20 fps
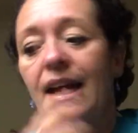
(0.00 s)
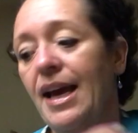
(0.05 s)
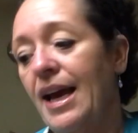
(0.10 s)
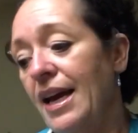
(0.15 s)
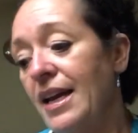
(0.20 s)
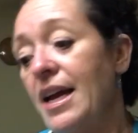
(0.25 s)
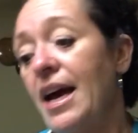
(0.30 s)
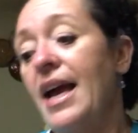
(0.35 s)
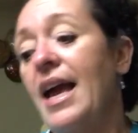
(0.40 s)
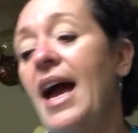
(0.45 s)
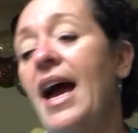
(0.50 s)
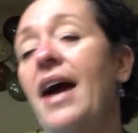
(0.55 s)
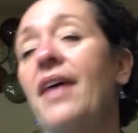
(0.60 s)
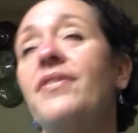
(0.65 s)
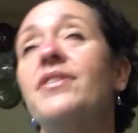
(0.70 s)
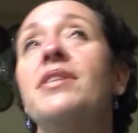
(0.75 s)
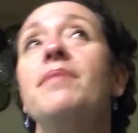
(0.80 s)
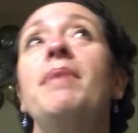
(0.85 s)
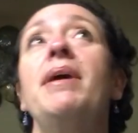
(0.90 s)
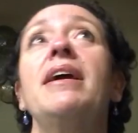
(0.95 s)
And I
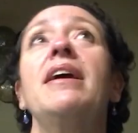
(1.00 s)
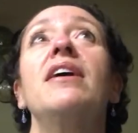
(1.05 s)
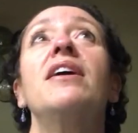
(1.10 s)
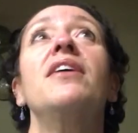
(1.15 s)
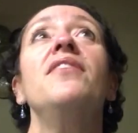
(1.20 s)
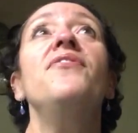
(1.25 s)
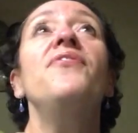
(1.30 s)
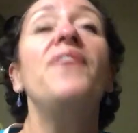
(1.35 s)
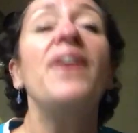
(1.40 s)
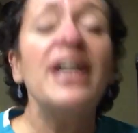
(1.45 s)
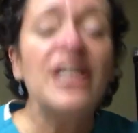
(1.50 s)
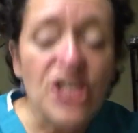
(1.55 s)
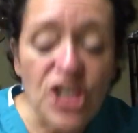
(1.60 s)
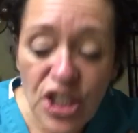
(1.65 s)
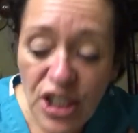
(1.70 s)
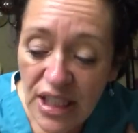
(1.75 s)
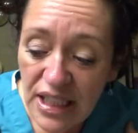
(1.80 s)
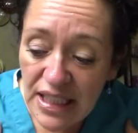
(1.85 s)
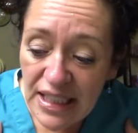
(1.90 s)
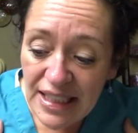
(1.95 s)
have to make a
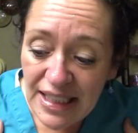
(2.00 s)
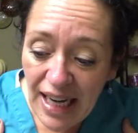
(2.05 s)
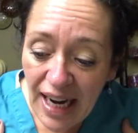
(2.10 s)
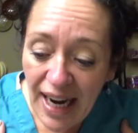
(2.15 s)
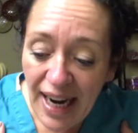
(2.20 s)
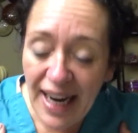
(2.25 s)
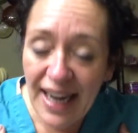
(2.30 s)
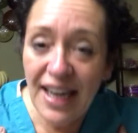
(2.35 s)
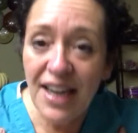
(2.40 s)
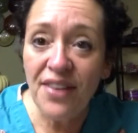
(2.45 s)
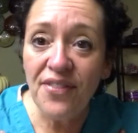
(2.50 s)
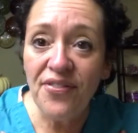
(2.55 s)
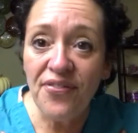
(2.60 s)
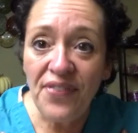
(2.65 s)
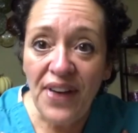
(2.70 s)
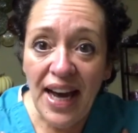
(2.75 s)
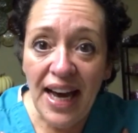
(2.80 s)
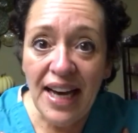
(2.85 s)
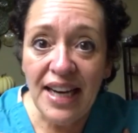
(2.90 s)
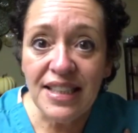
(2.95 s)
confession. I'm
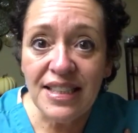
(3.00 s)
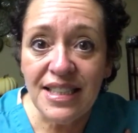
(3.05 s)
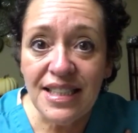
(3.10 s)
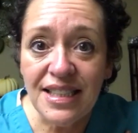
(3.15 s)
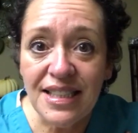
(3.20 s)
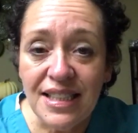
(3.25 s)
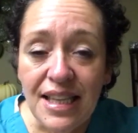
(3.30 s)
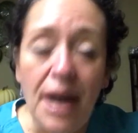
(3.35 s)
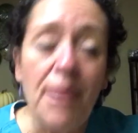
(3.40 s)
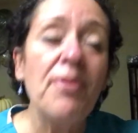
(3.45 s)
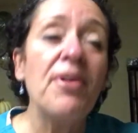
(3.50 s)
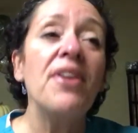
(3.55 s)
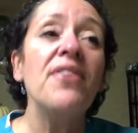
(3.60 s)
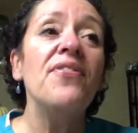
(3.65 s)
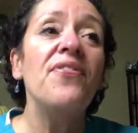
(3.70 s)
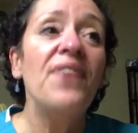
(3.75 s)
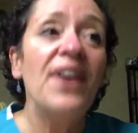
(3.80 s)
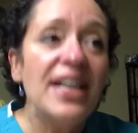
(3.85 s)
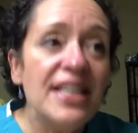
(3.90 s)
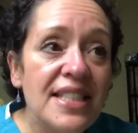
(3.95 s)

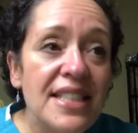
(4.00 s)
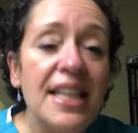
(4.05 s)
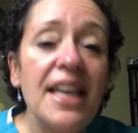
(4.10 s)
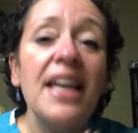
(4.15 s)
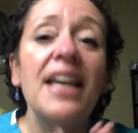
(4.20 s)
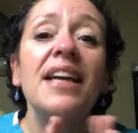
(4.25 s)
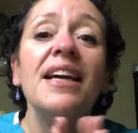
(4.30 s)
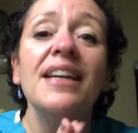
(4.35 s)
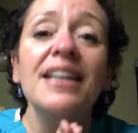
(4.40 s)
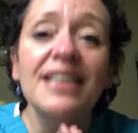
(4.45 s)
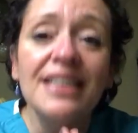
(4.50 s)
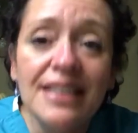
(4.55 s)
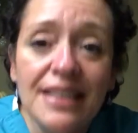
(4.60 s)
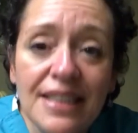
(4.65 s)
confessing.